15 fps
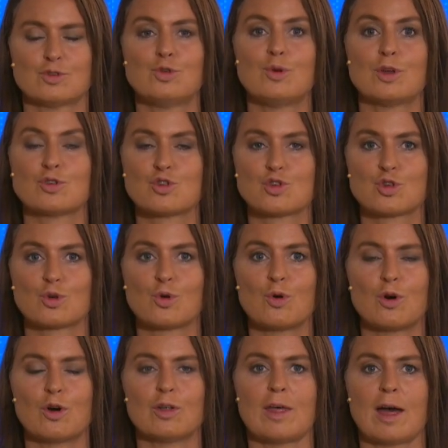to
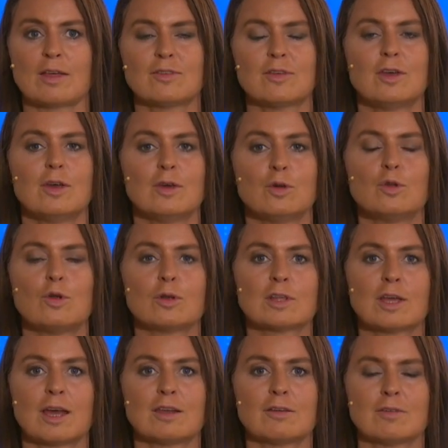ensure that you
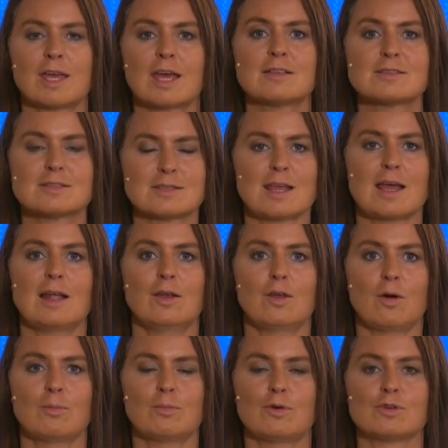don't kind of get stale
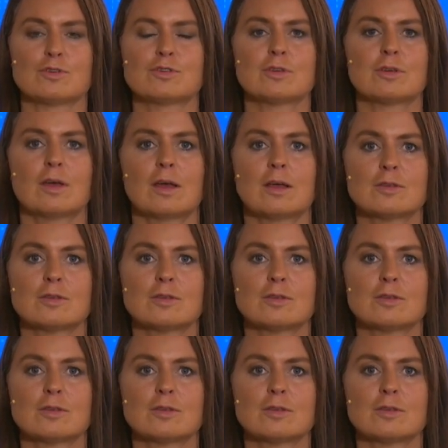numbers.